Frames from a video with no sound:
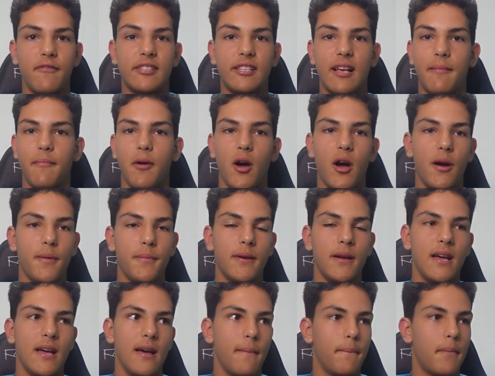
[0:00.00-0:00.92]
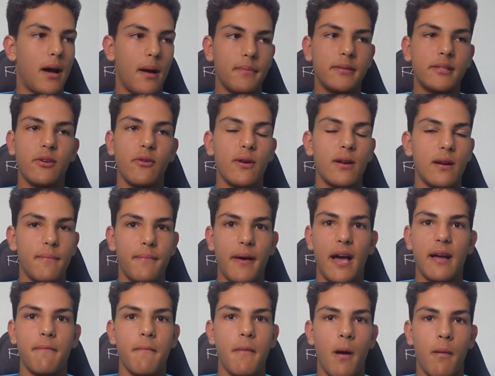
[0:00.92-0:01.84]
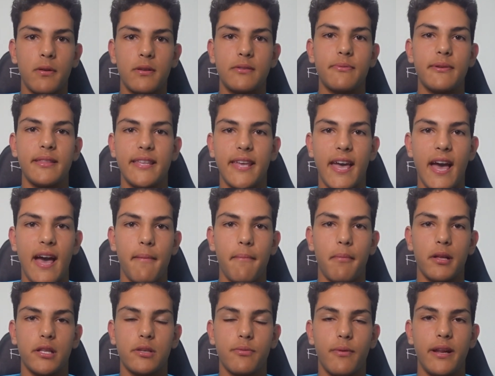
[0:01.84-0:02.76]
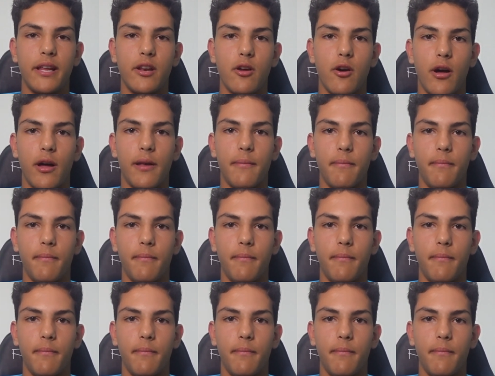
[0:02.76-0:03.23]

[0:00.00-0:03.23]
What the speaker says: some hope, but I'm still going to back Melbourne to win the game by 29.